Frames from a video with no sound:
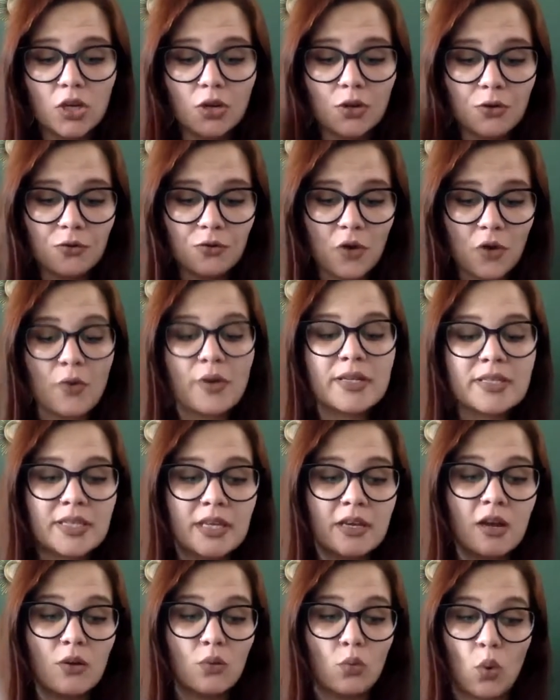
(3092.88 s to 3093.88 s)

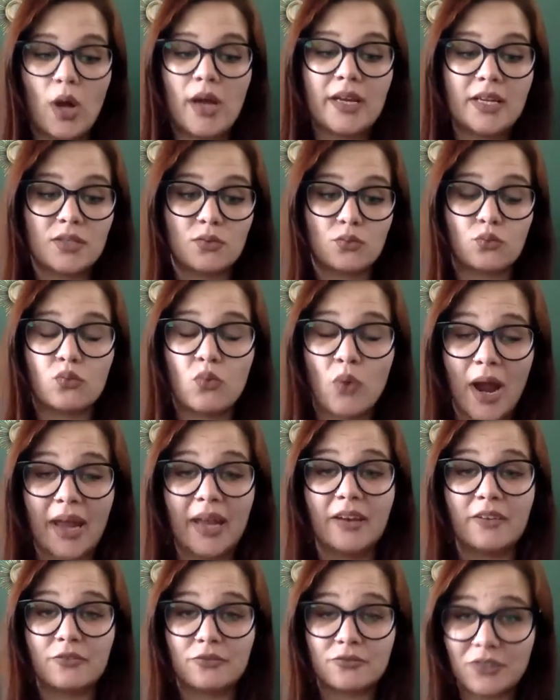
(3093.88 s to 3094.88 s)
focusing on what is
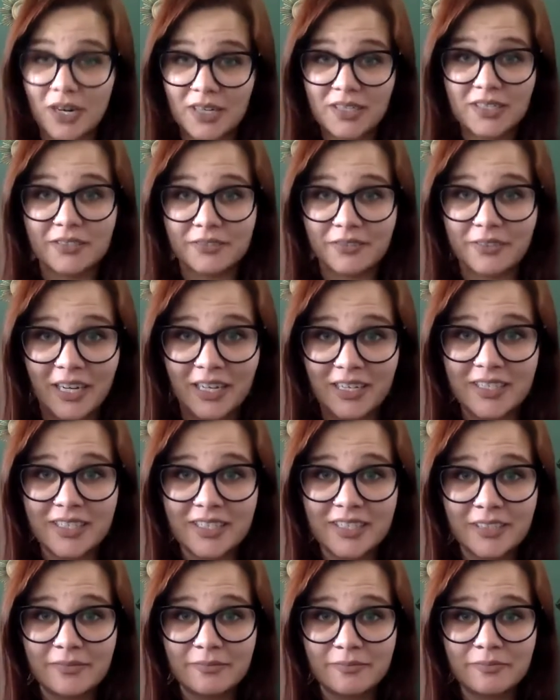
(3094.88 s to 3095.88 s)
right in front of
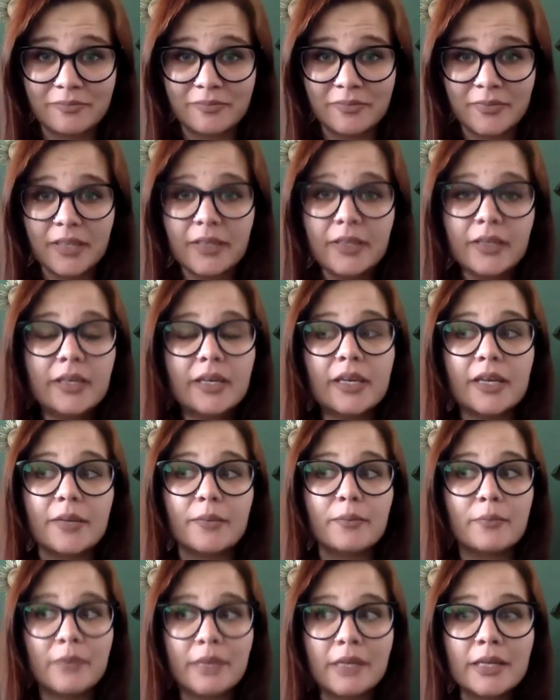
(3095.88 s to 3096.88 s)
us.
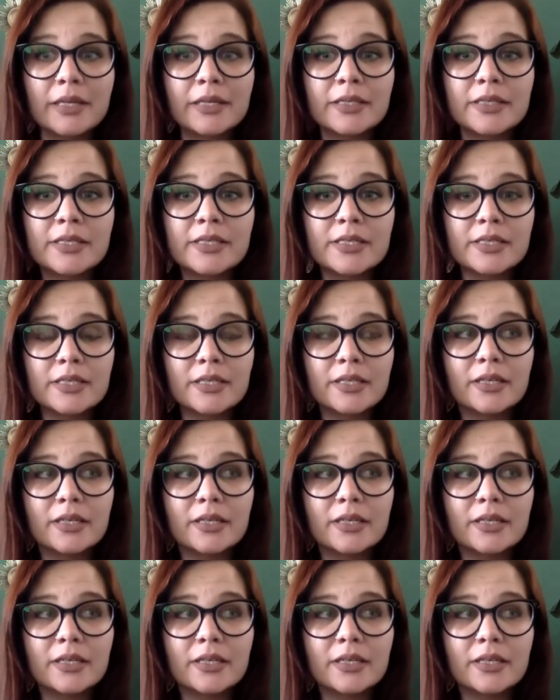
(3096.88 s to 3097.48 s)
It means